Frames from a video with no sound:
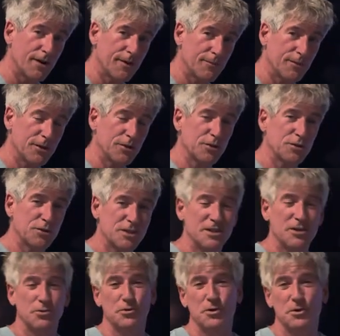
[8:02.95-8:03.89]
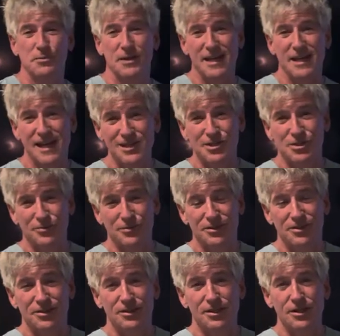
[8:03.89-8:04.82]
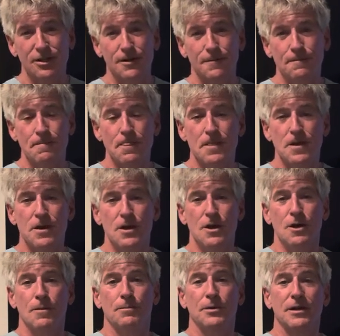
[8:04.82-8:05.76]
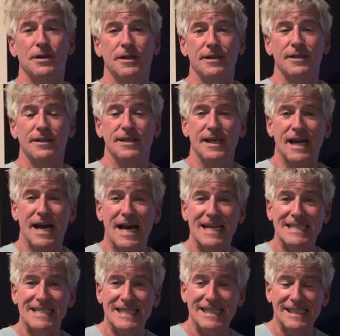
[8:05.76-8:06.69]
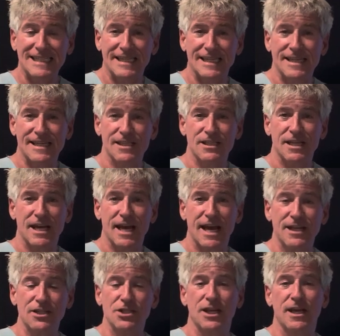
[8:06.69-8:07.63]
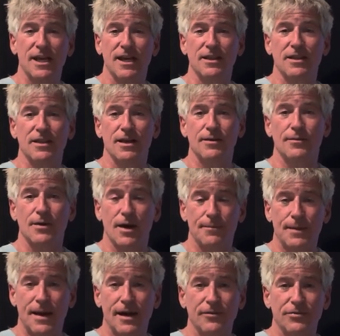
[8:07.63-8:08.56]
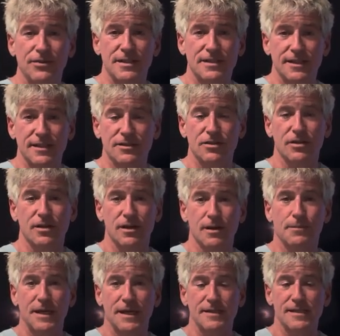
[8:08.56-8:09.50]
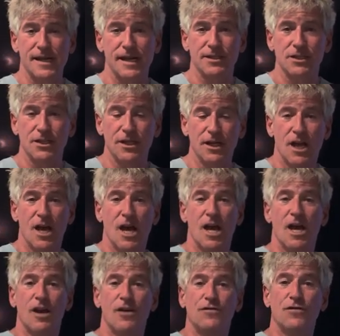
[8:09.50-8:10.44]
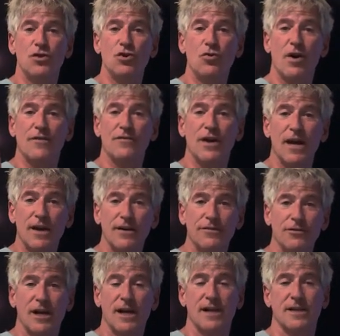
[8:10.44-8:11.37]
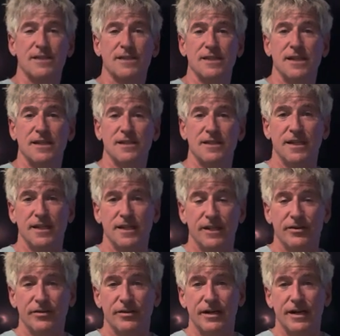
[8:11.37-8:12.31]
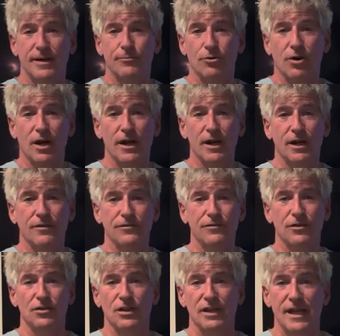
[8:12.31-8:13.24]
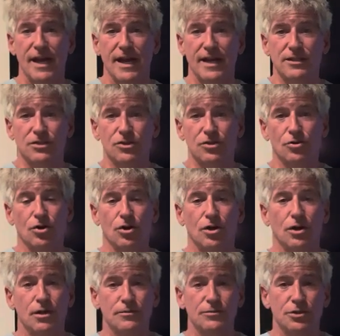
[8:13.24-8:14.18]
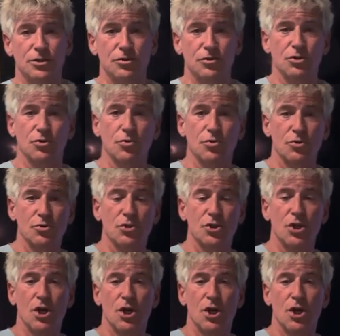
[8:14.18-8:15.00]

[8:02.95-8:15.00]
I mean, they're still going to be aging when they're young, but the idea is educate them about these things so they can pay attention if you have ever had a CT or an MRI of your legs, your arms, your shoulders,